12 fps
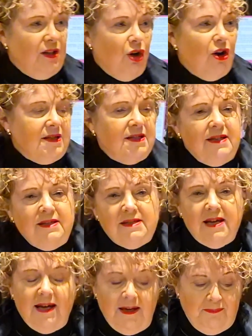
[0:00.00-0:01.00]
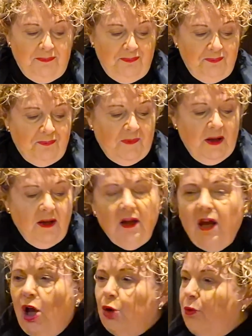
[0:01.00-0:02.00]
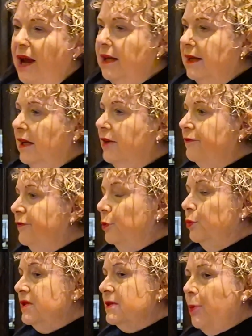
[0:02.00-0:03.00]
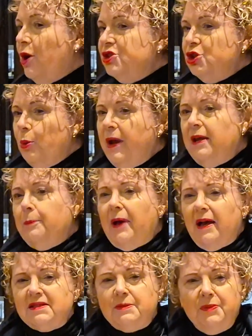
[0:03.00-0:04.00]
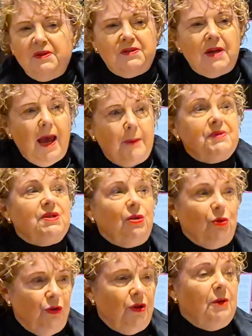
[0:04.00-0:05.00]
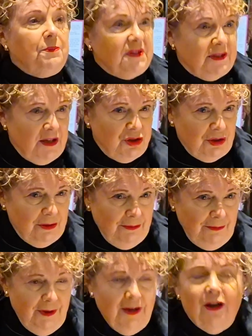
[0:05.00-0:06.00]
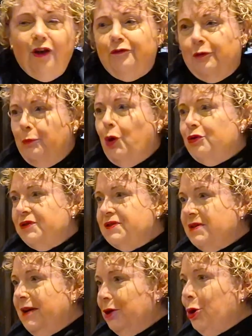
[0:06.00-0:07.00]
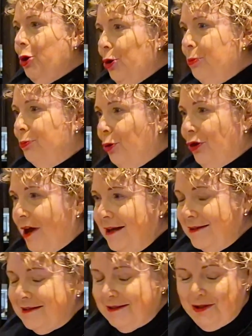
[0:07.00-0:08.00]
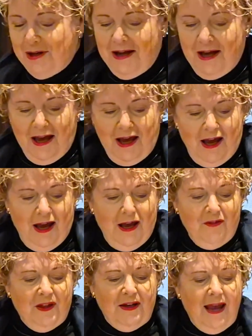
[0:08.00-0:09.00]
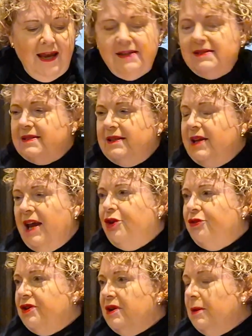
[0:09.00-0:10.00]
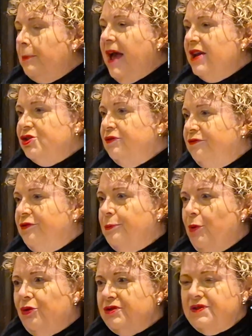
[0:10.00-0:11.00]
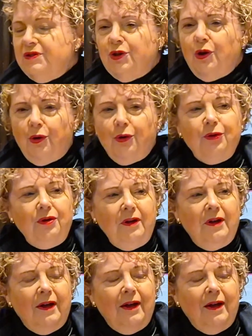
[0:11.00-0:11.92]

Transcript: and 1910. Greatly influenced by Joanna Smith's absolute obsession for Morris & Co. products, the ladies inherited a passion for Morris & Co.,